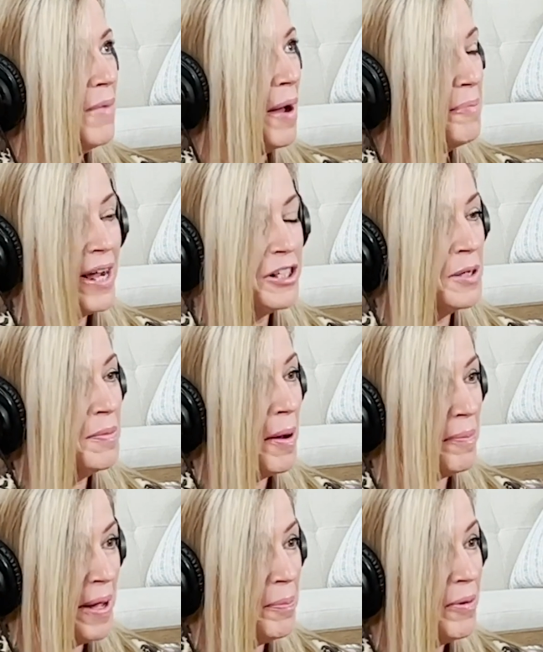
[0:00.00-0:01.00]
I'm passionate
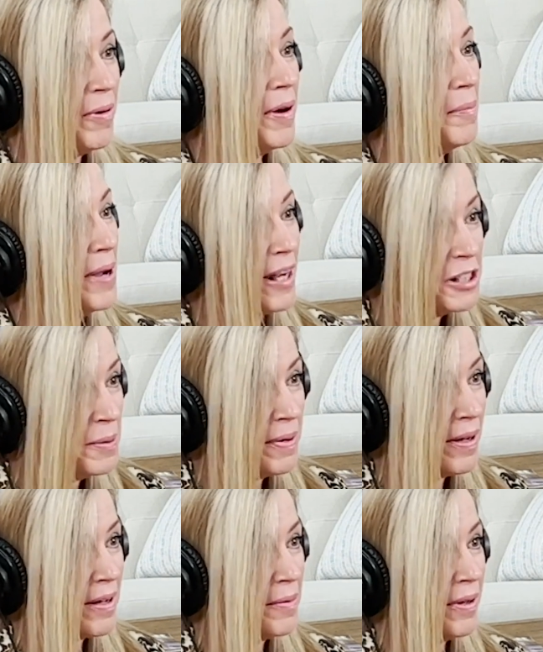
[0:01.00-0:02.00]
about people, I'm
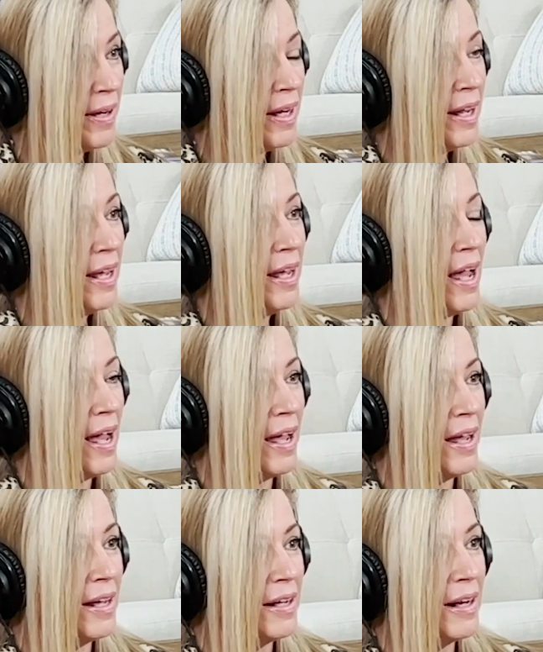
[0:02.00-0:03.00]
passionate about community,
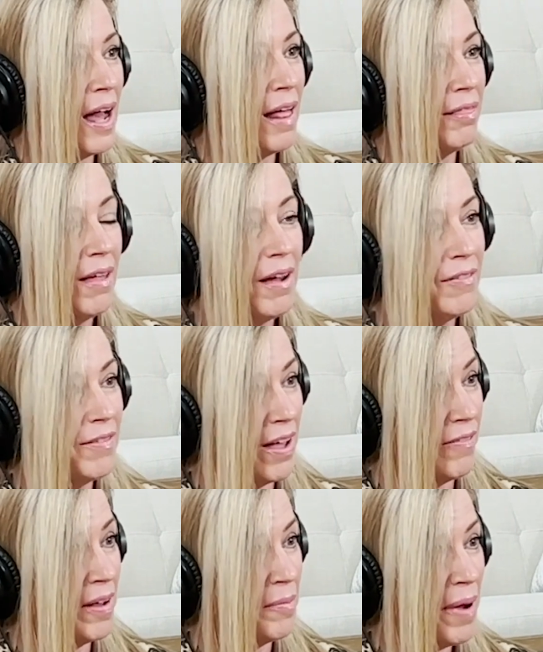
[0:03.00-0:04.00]
and I love
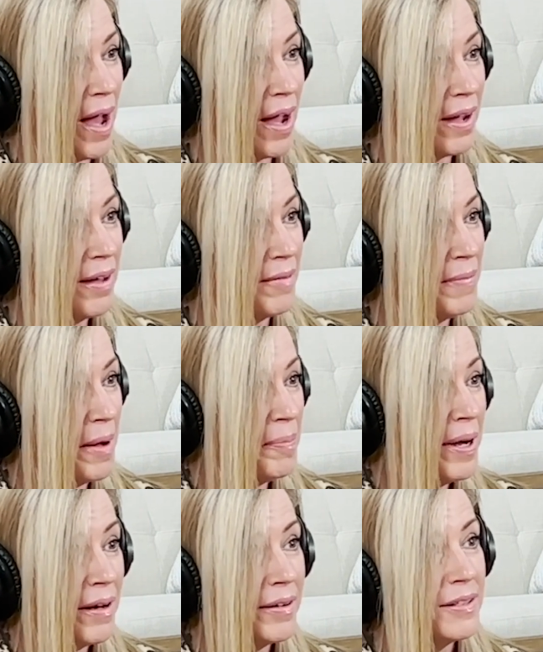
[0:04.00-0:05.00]
giving back. My
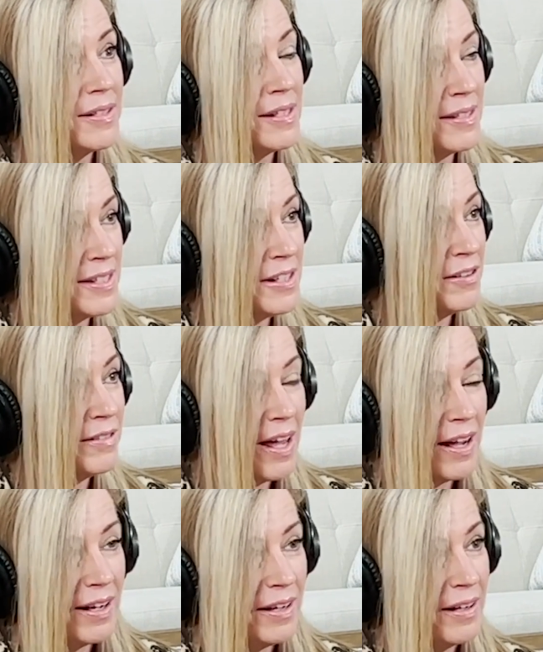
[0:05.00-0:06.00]
parents instilled
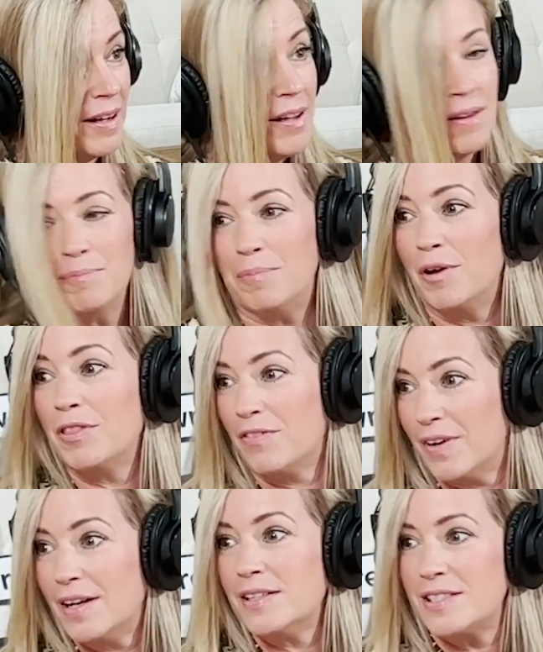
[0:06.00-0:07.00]
that in both
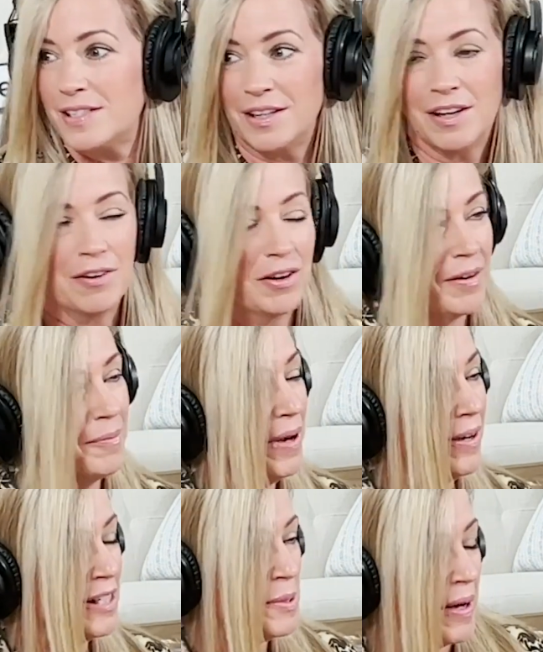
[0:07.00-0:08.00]
of us,
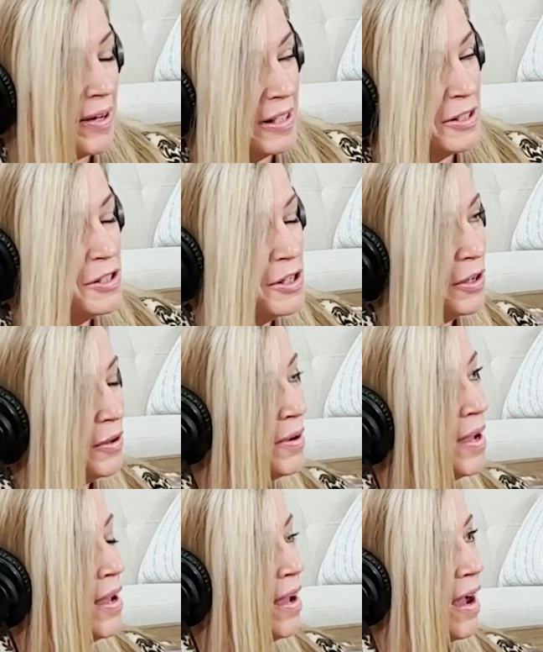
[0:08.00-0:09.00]
Barry's parents too,
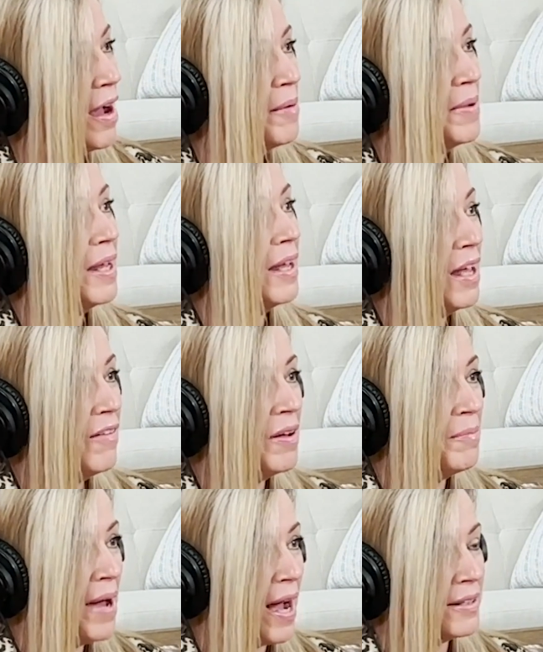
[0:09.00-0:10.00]
in
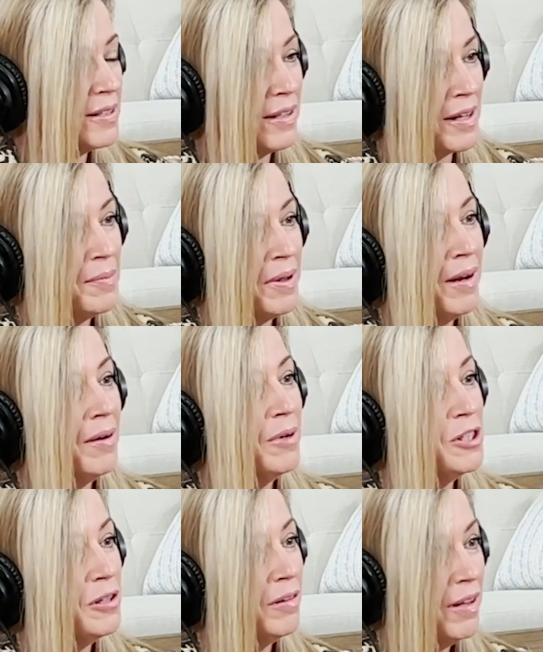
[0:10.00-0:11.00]
giving back to the community in
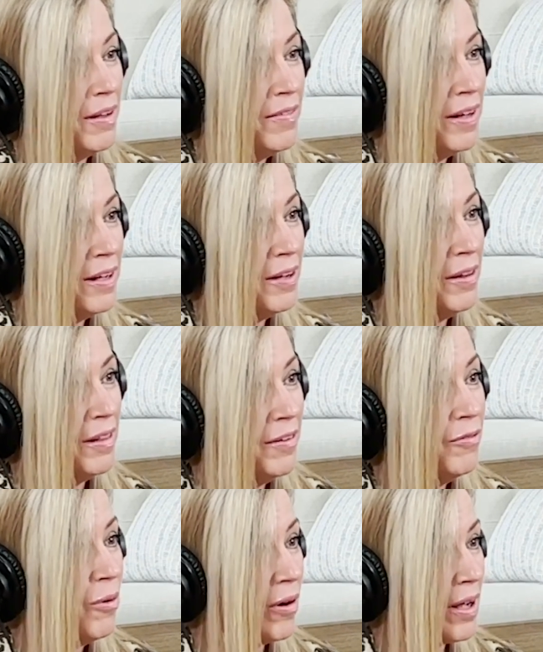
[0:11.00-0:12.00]
which you
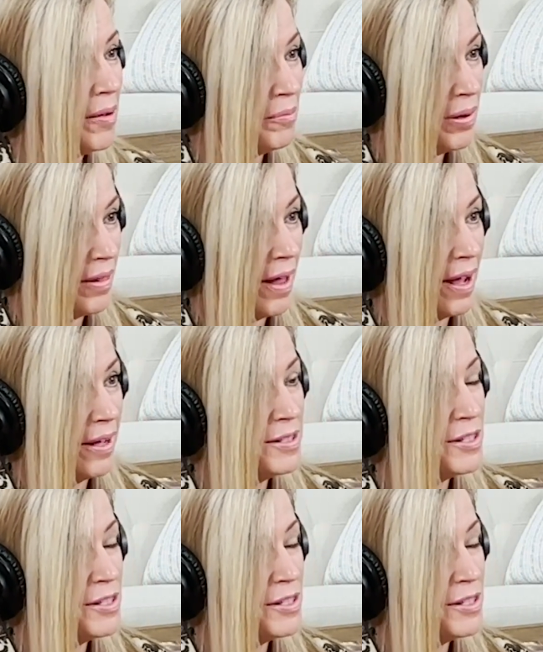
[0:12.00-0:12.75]
live, work, and play.